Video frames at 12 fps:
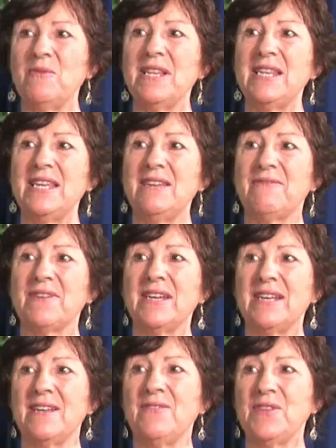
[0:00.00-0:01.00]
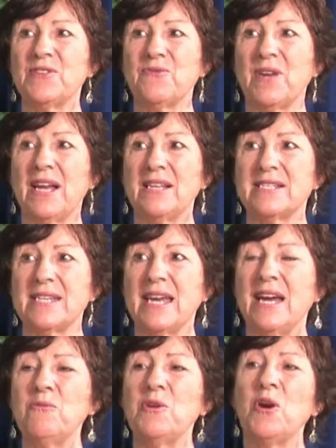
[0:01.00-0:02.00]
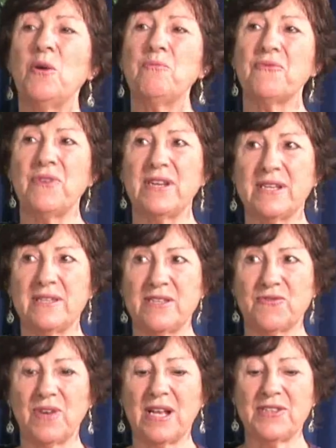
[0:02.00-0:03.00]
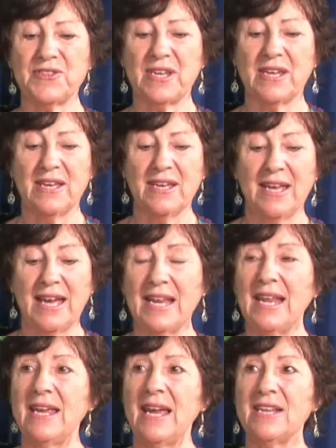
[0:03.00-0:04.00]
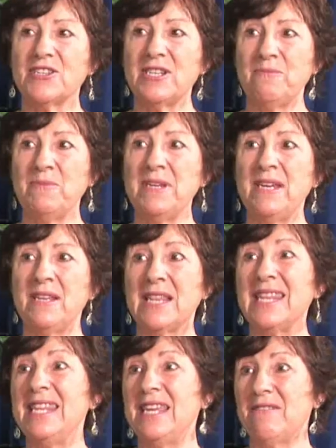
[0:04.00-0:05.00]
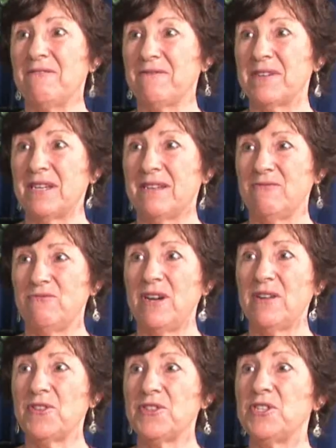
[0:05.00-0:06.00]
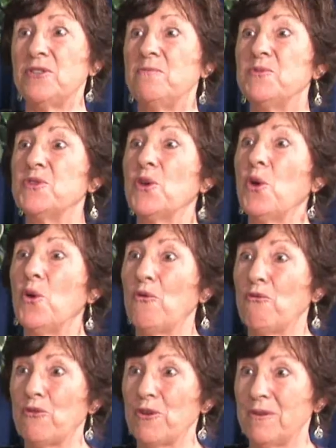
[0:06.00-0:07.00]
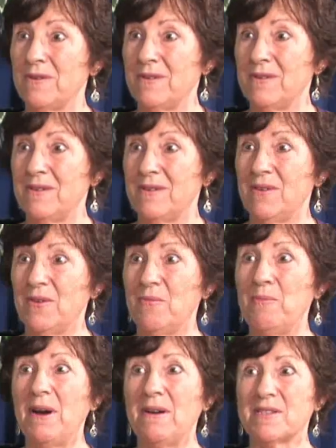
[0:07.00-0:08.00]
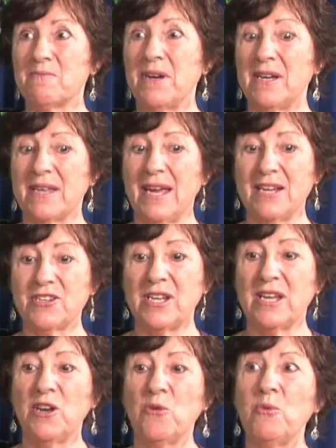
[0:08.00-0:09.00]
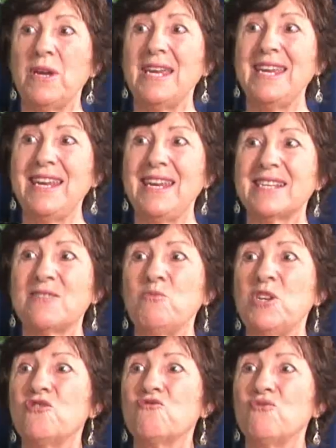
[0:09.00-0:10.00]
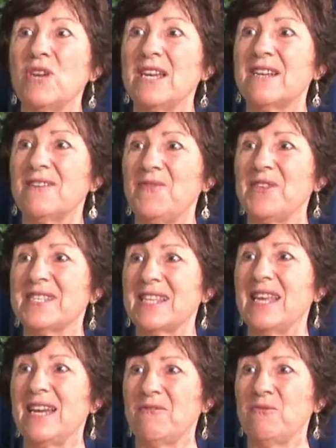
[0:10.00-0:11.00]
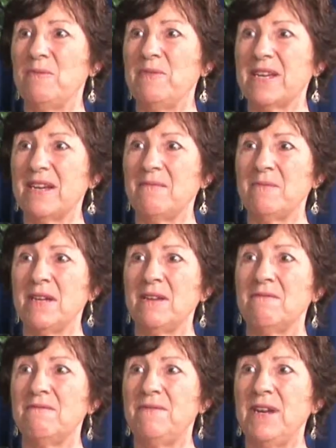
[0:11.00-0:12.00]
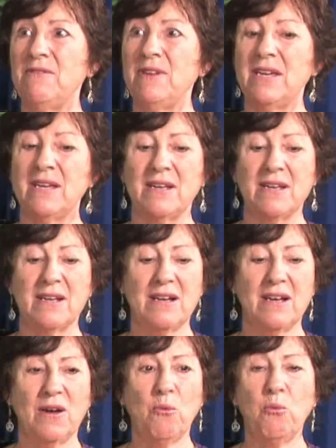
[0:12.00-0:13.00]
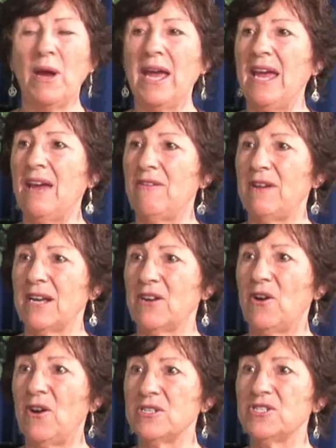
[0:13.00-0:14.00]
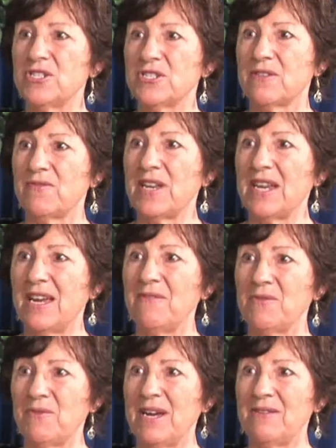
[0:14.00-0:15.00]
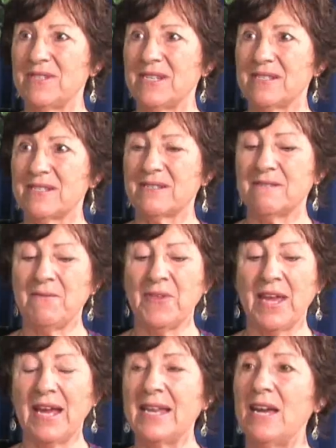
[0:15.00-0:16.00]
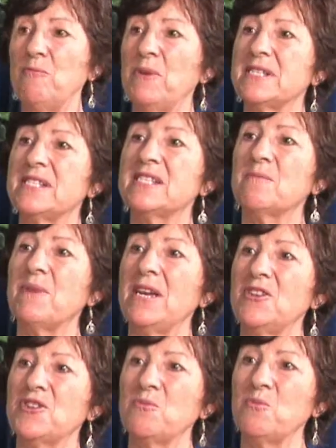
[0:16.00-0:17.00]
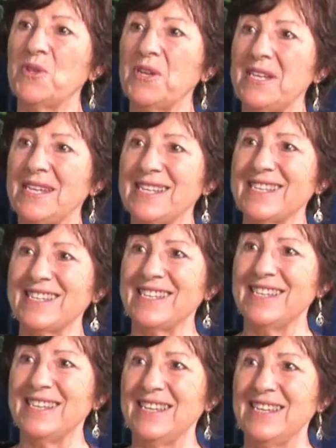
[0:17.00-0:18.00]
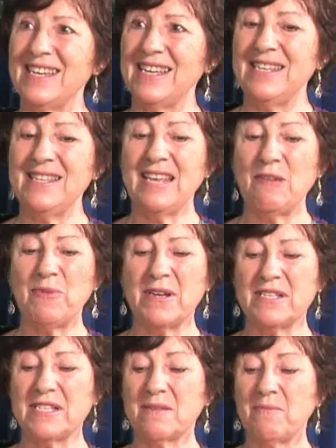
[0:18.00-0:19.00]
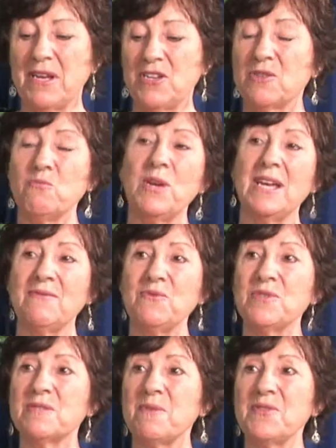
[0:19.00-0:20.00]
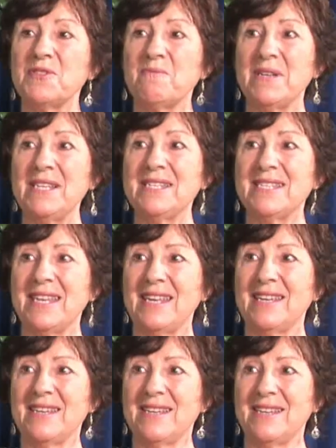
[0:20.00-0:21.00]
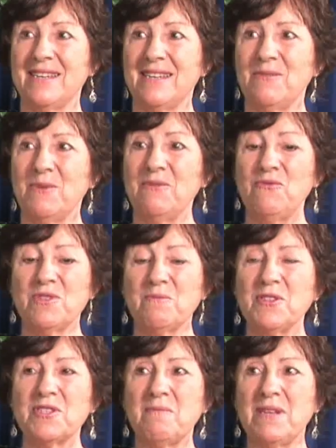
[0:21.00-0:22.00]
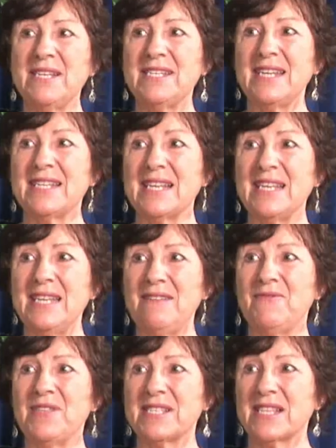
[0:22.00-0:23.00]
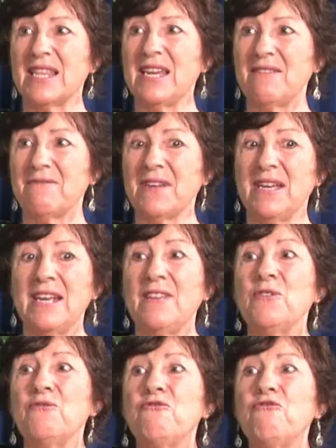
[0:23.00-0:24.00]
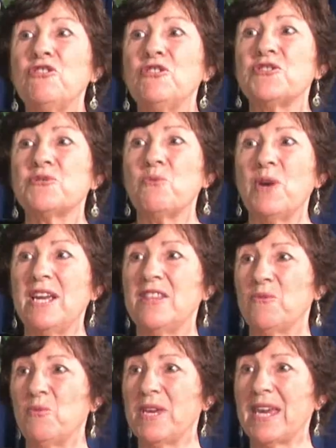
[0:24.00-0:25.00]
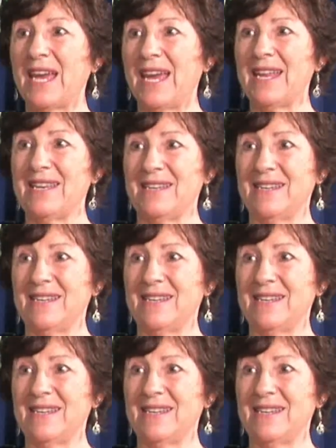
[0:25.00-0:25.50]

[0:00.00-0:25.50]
we live in this reality, how we operate in this reality. And I actually mean live rather than observe or ah. pass by. That actually we eat and we drink of this life. We become very aware and conscious of the life around us and our participation within it. And in that participation, we have responsibility. We have a responsibility to live this life in the fullest way that we can